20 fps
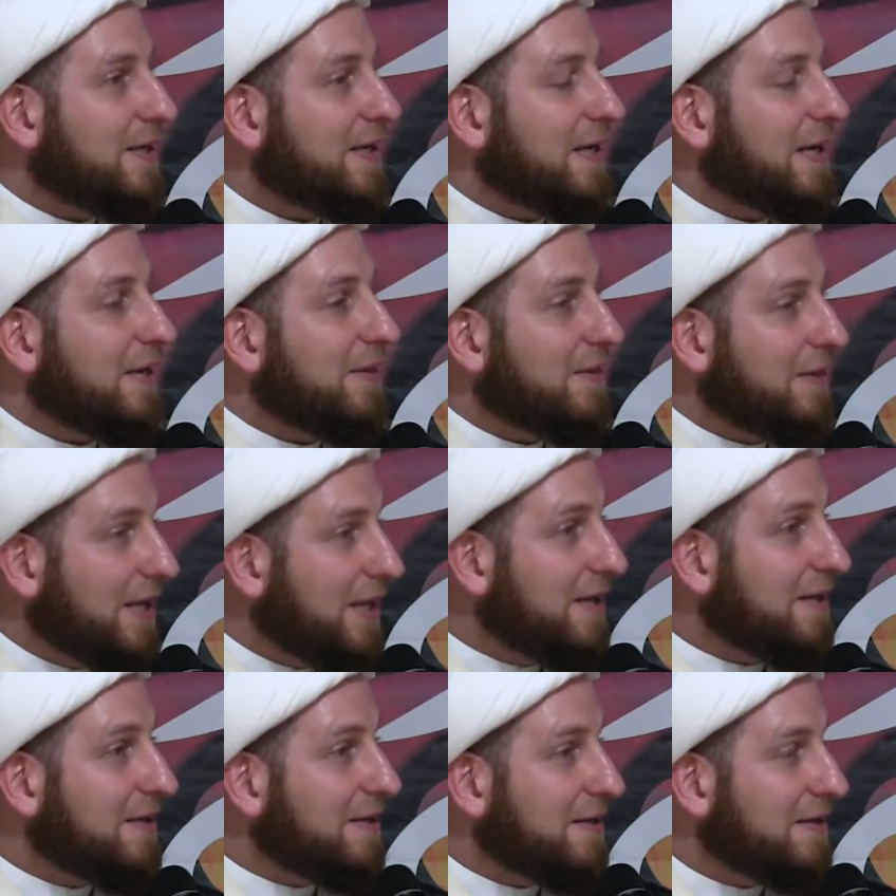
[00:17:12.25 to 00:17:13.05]
And
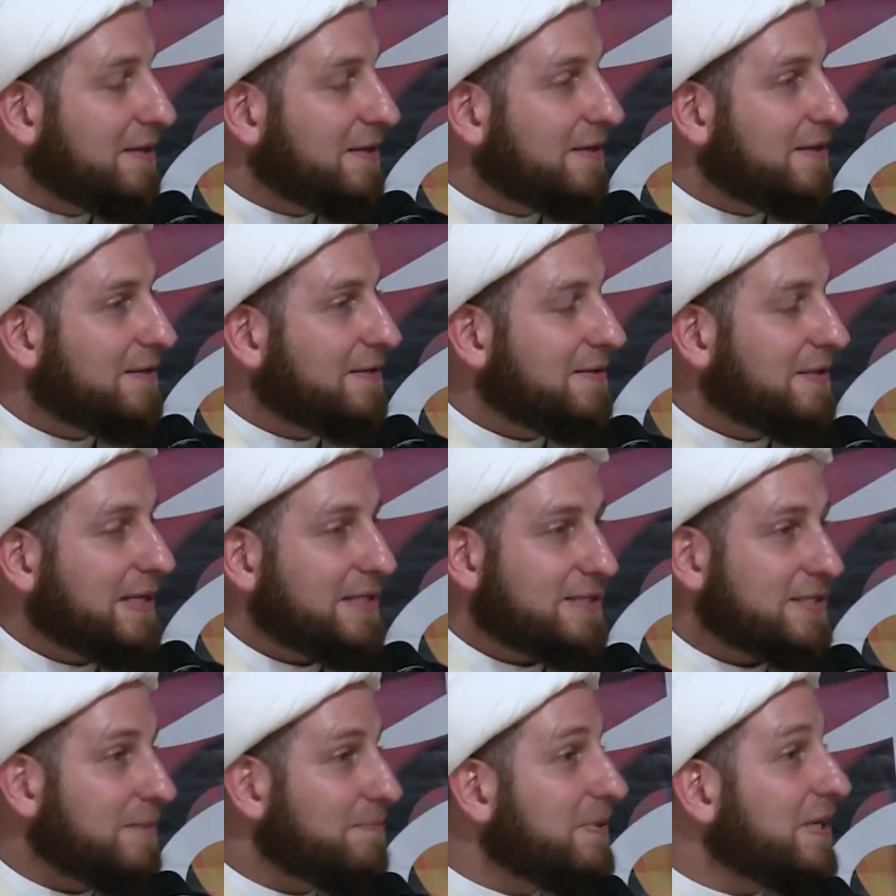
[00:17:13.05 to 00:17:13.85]
then
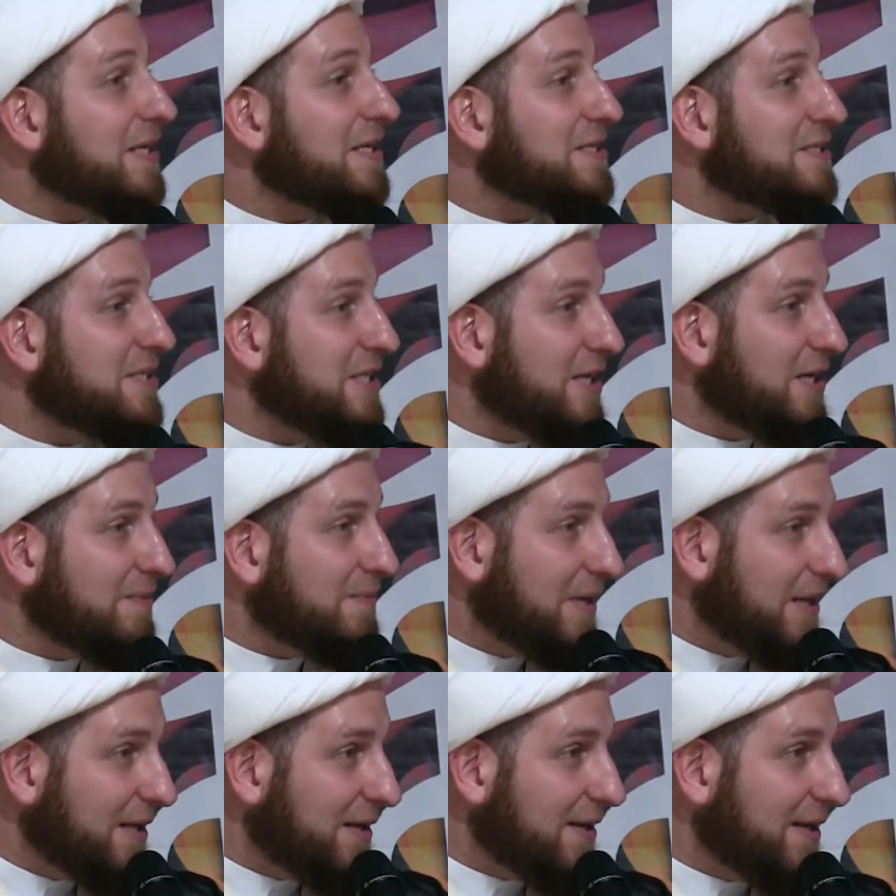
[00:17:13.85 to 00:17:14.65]
that's the biggest
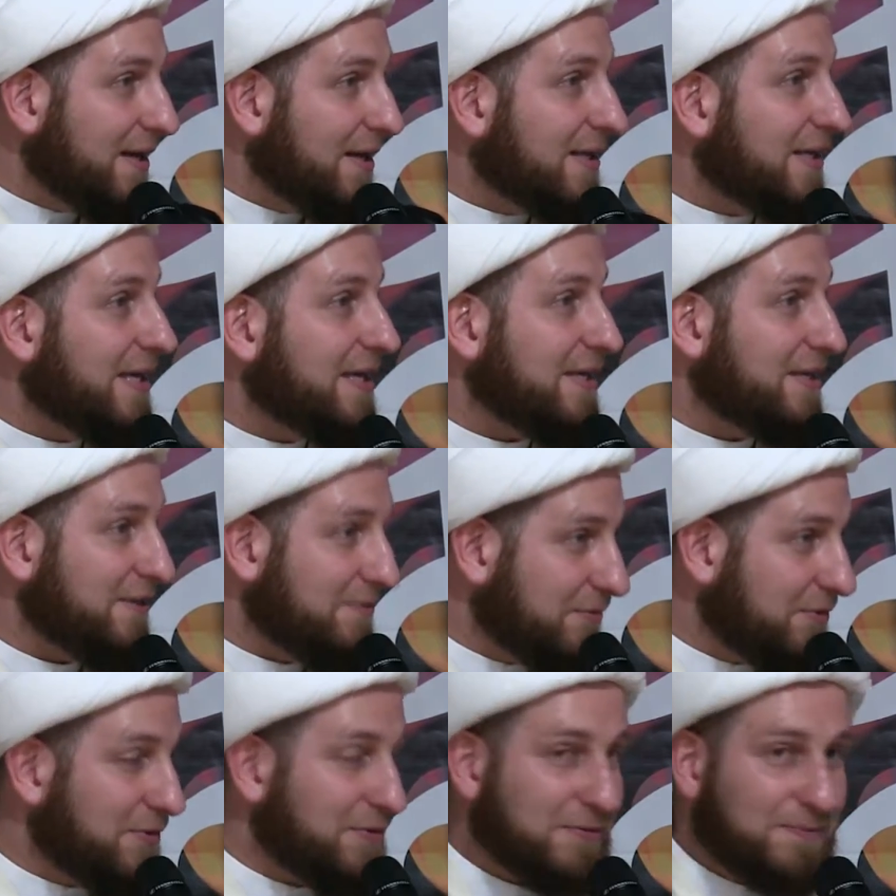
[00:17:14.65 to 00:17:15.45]
ni'mah Allah can
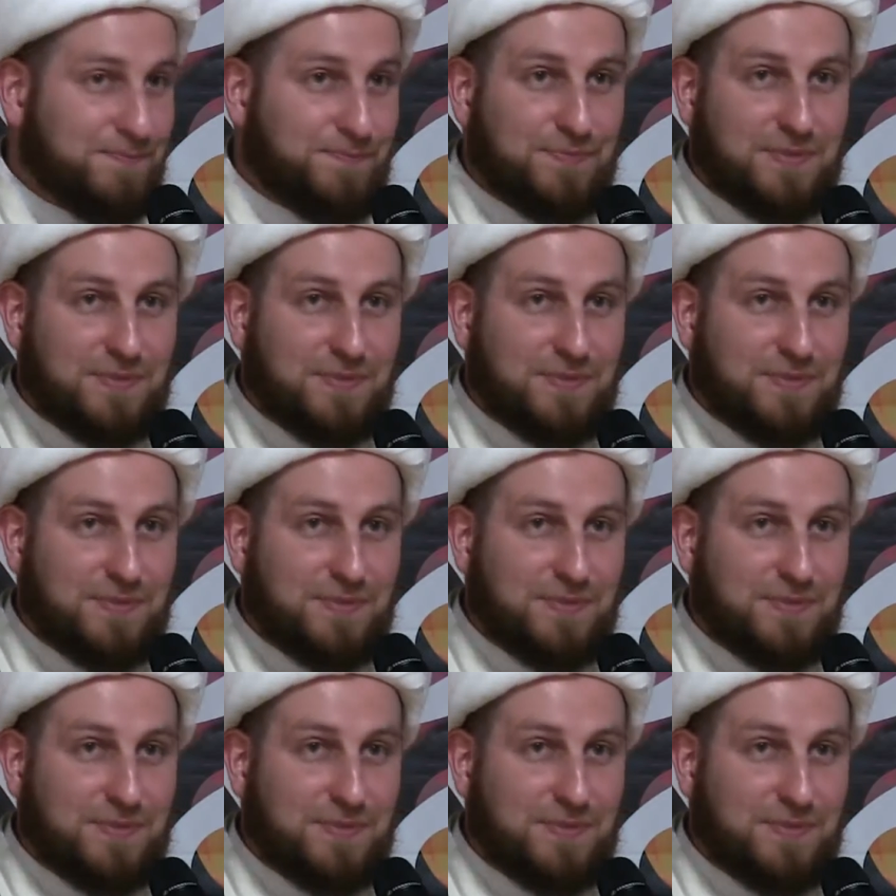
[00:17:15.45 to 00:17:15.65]
give you.